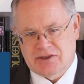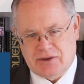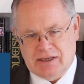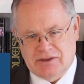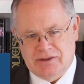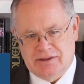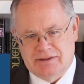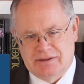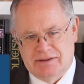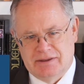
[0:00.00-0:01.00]

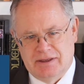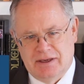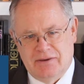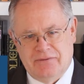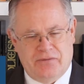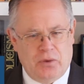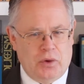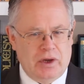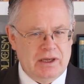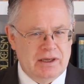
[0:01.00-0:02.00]
Structure.
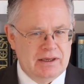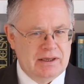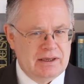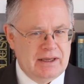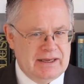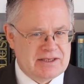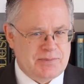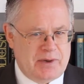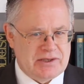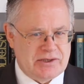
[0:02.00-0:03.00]
4.
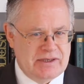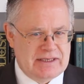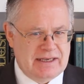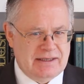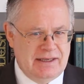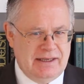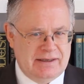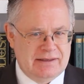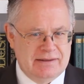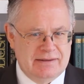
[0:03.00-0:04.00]
Expository
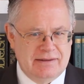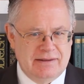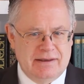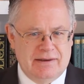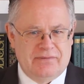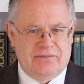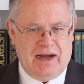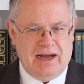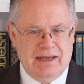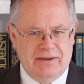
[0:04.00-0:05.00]
technique.
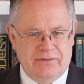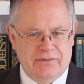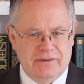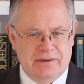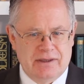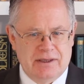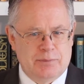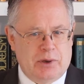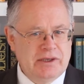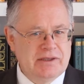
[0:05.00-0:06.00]
5.
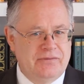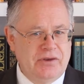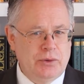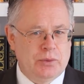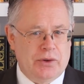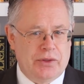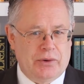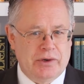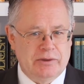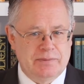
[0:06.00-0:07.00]
Point of view,
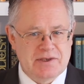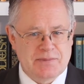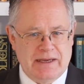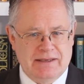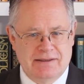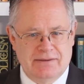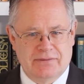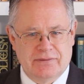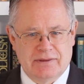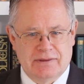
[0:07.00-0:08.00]
authorial
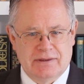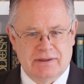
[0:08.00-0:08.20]
perspective.